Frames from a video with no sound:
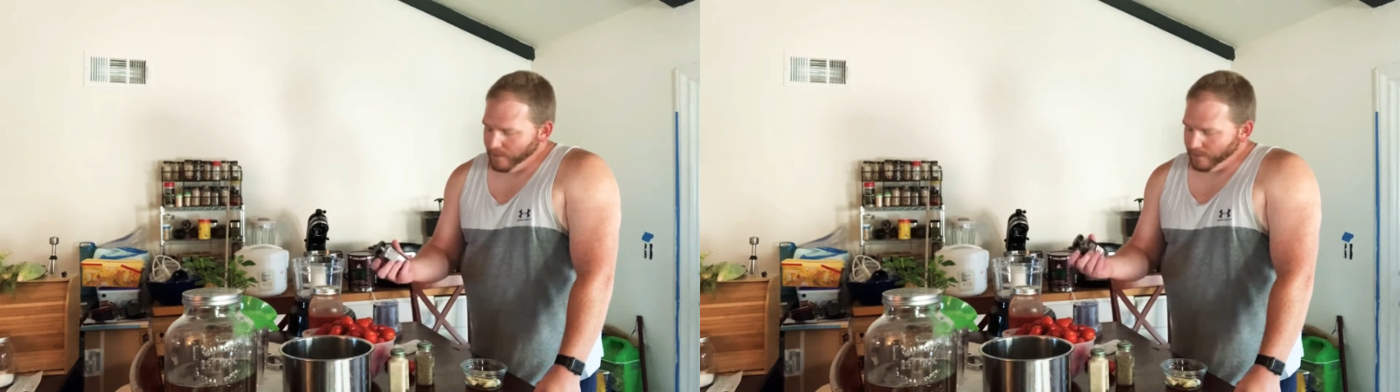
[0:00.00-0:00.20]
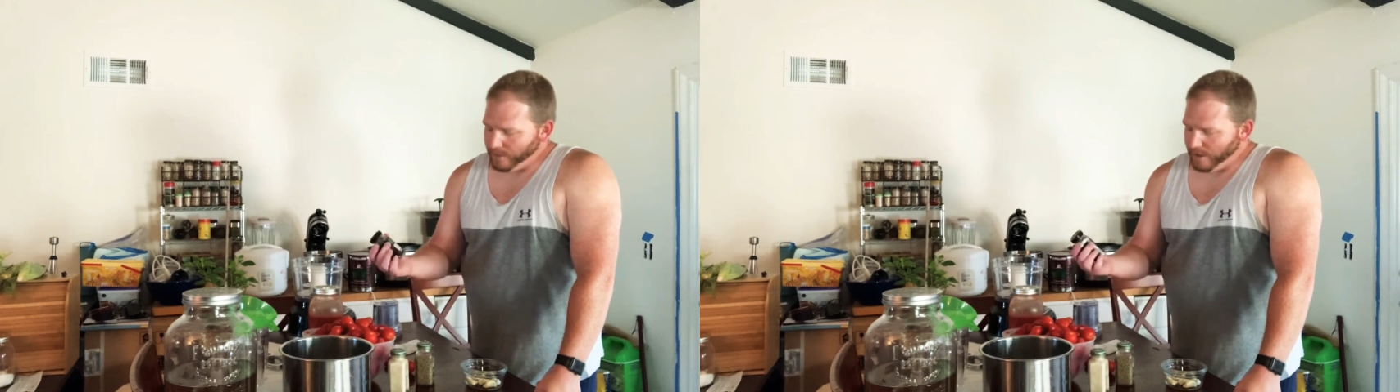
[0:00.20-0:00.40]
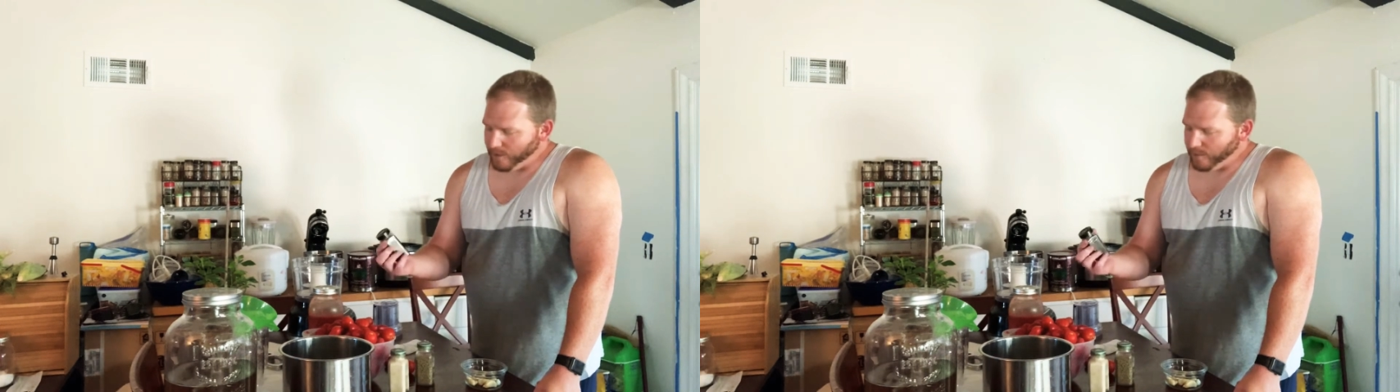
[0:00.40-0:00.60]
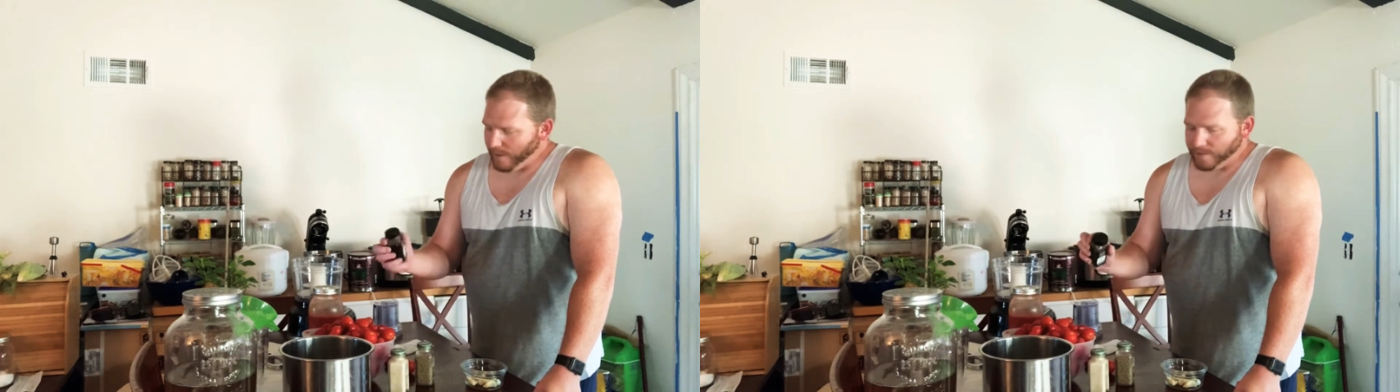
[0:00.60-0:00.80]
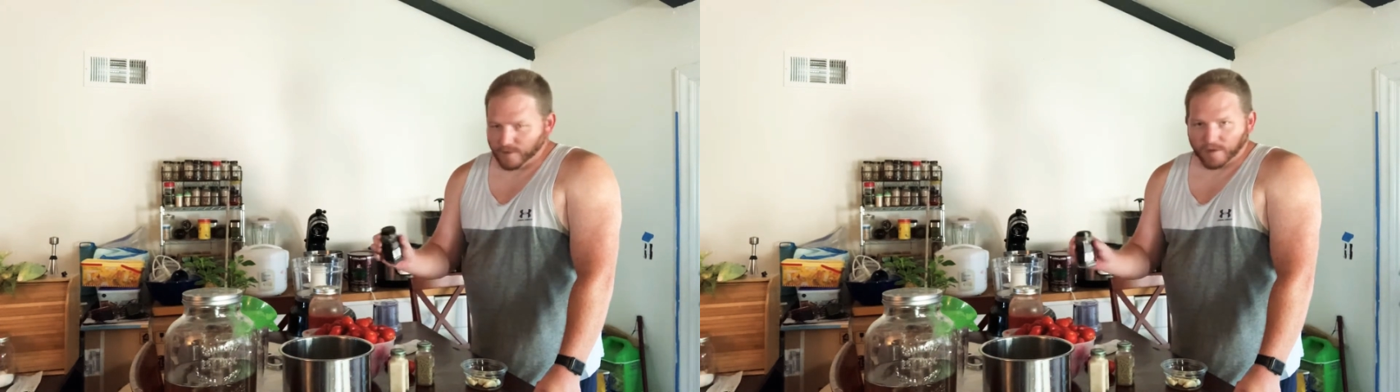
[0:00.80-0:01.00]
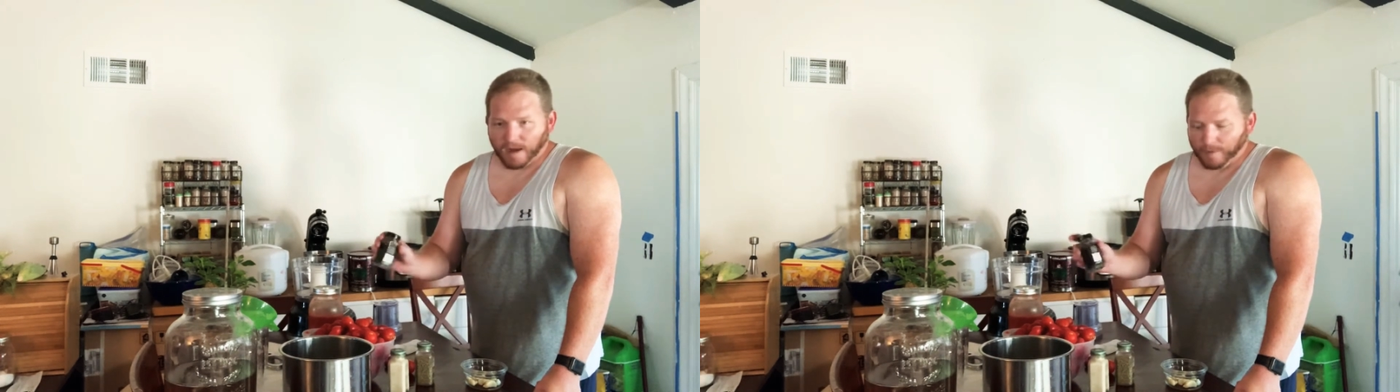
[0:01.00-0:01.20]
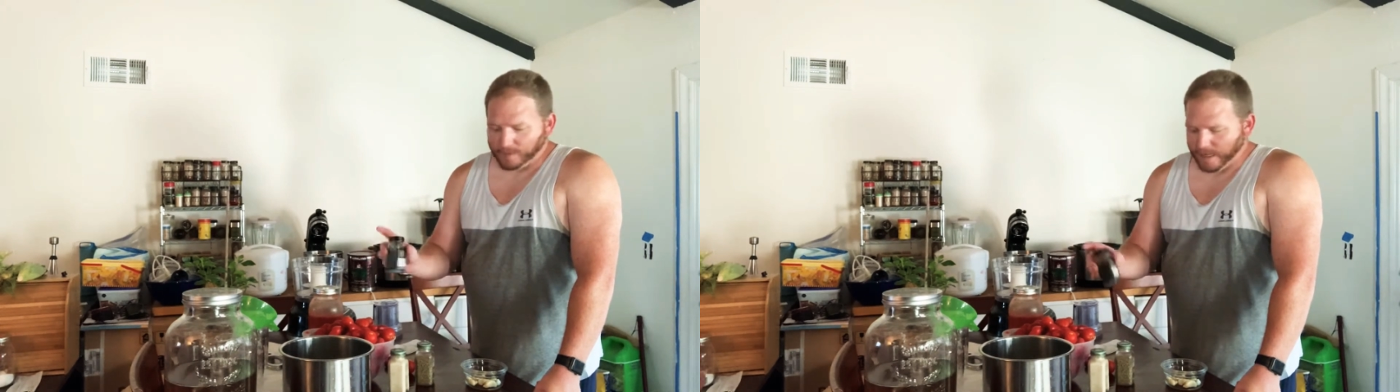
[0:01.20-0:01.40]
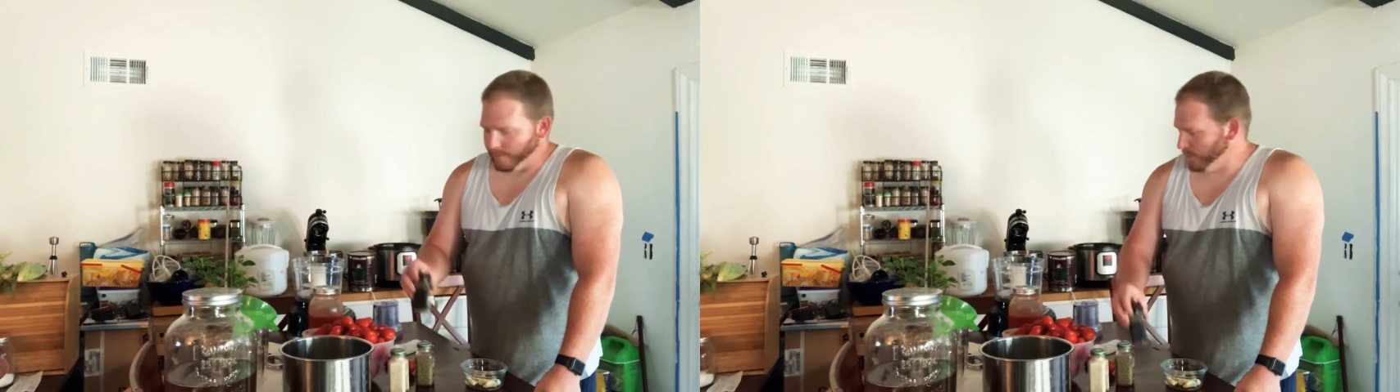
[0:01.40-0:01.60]
With this, probably just a couple
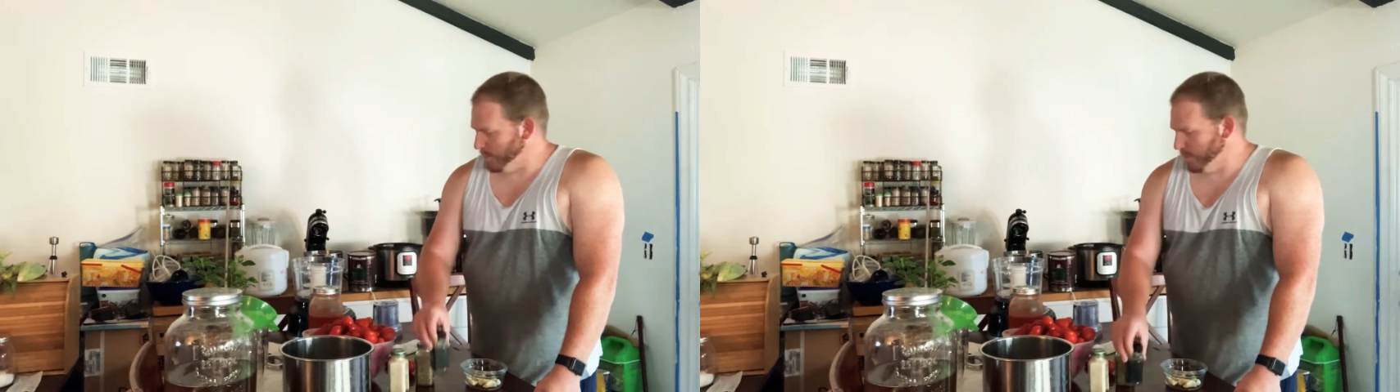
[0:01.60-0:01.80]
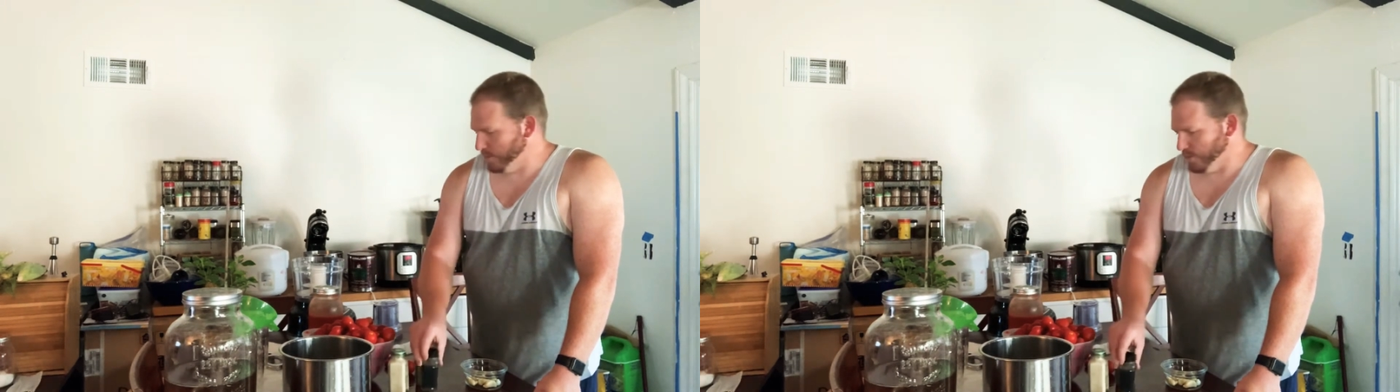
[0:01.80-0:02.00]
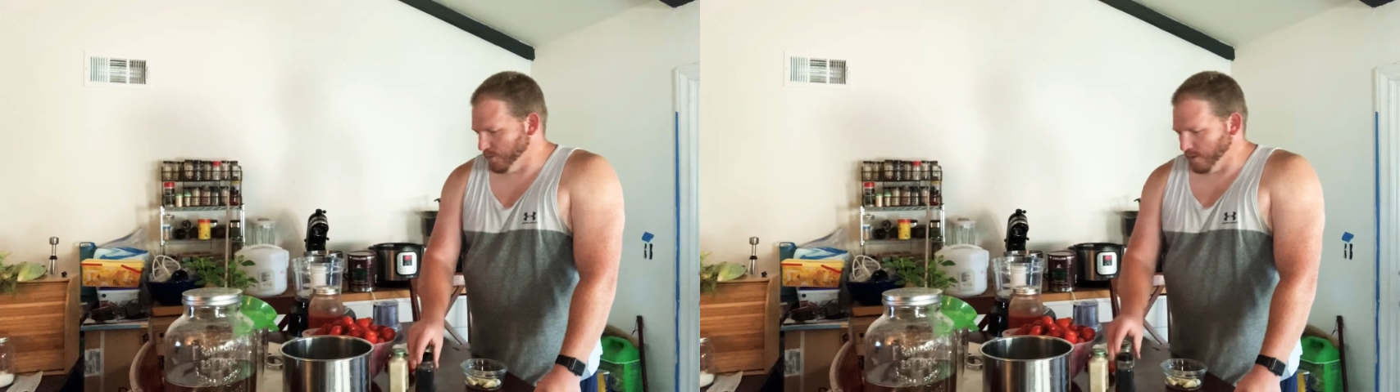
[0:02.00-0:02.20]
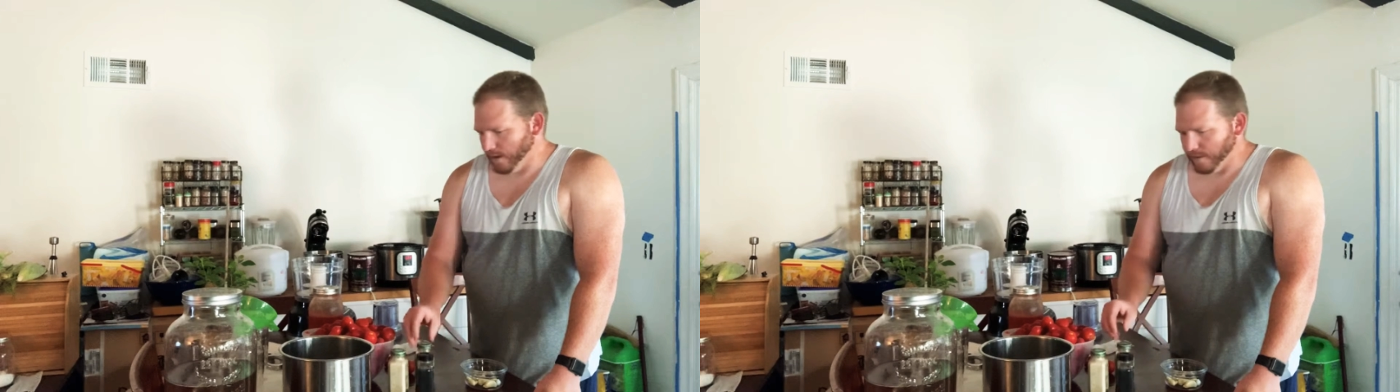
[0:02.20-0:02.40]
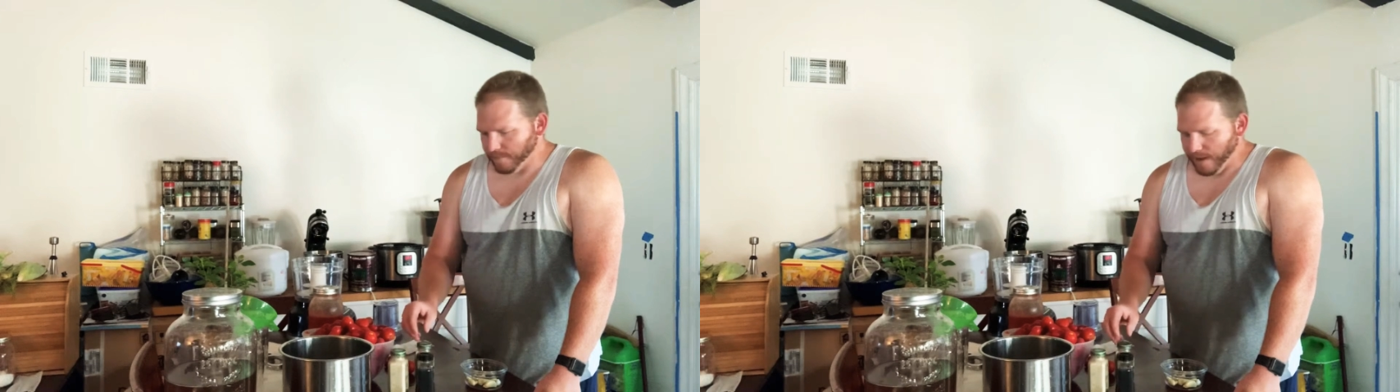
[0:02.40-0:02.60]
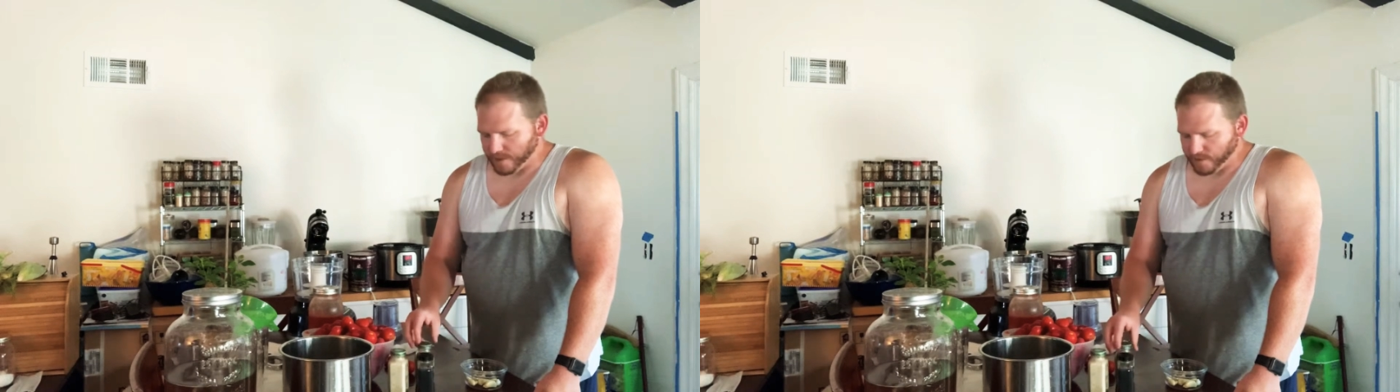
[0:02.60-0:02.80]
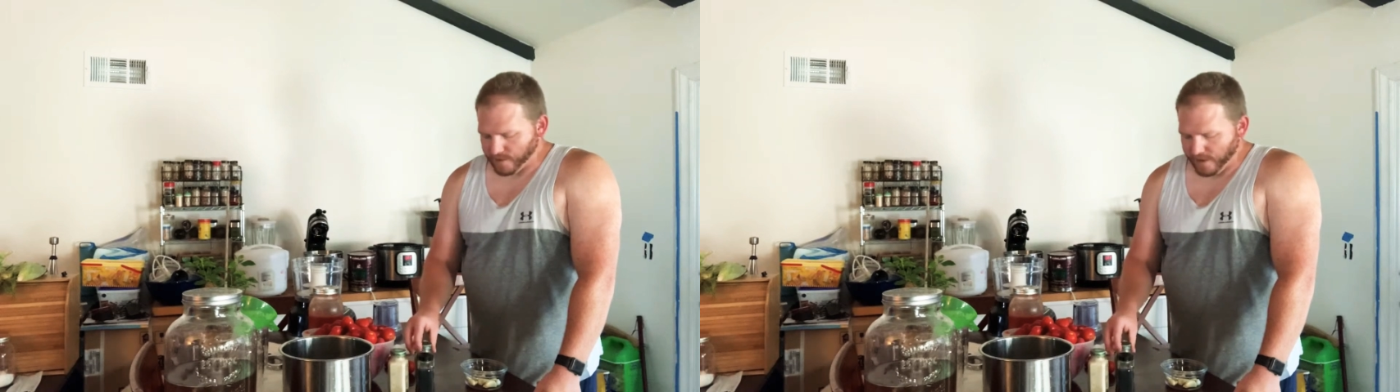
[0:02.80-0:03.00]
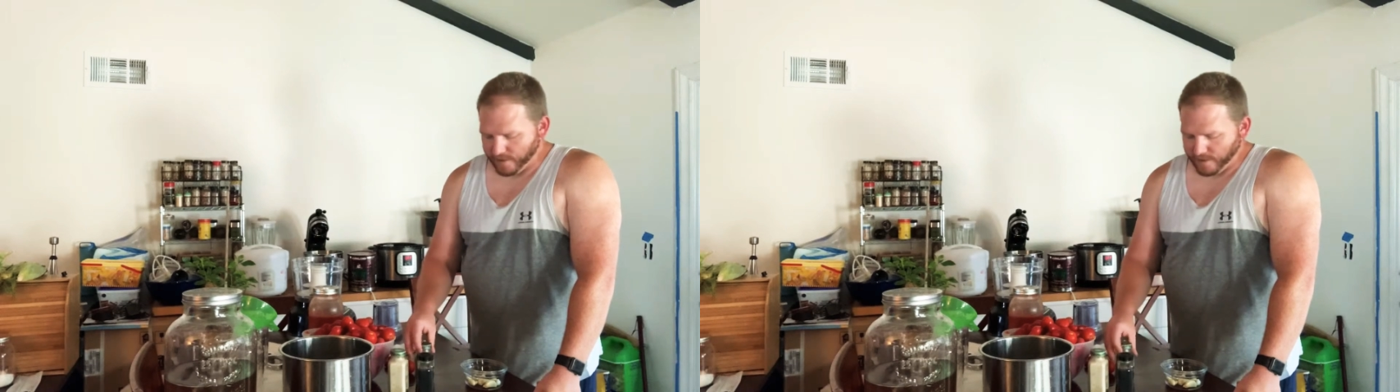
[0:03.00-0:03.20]
tablespoons for a batch of
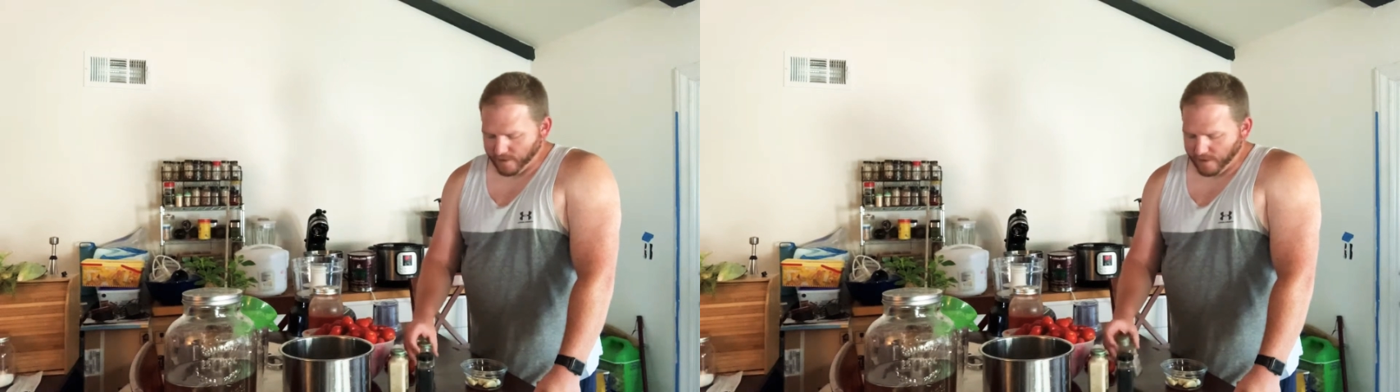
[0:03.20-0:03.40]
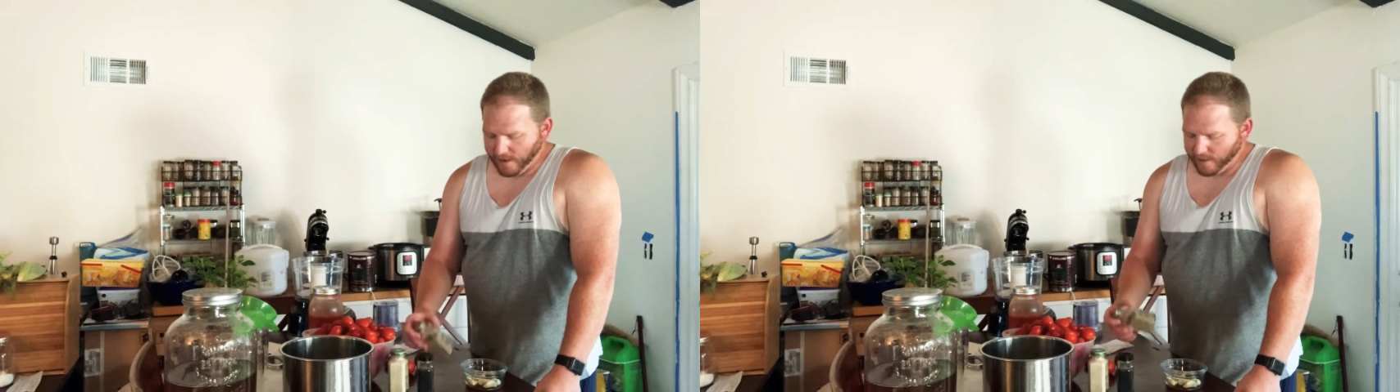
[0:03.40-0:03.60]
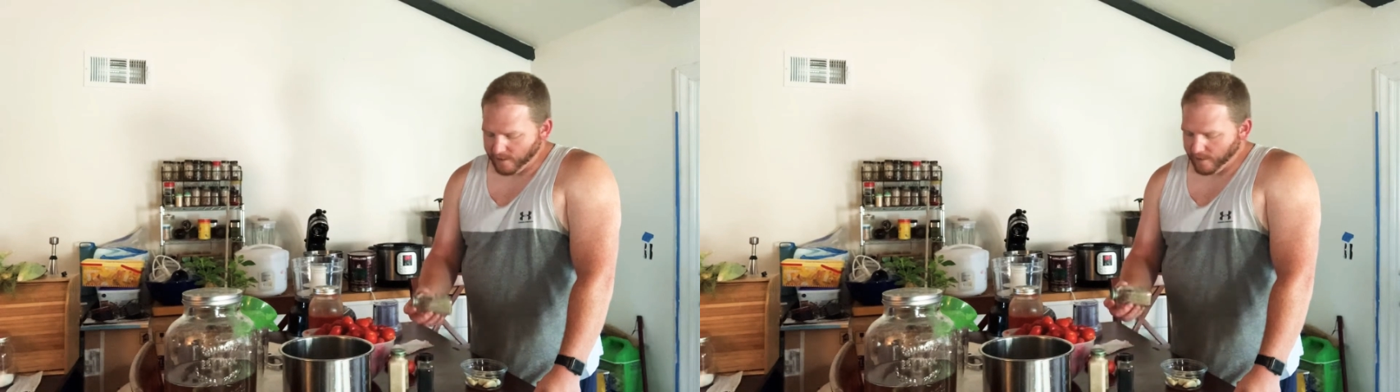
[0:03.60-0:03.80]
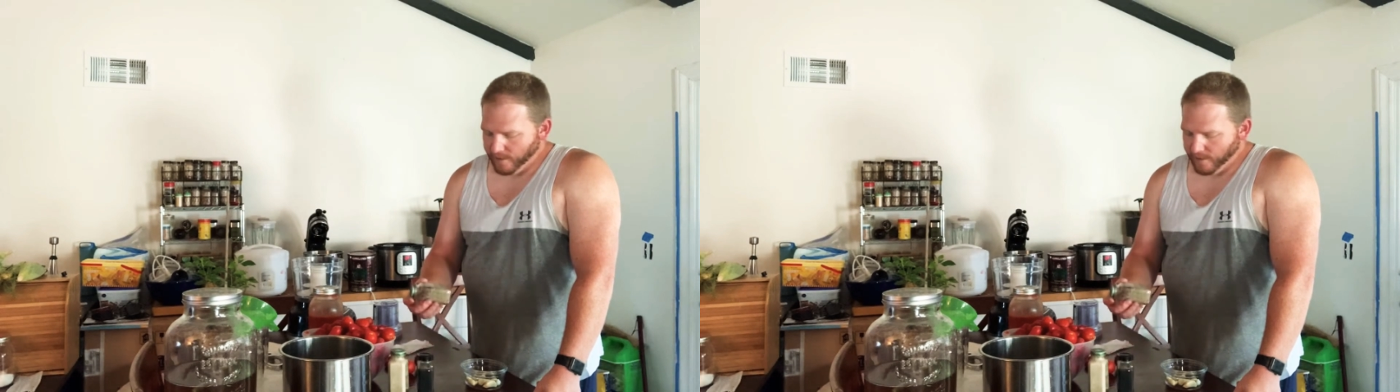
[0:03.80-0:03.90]
sauce this size.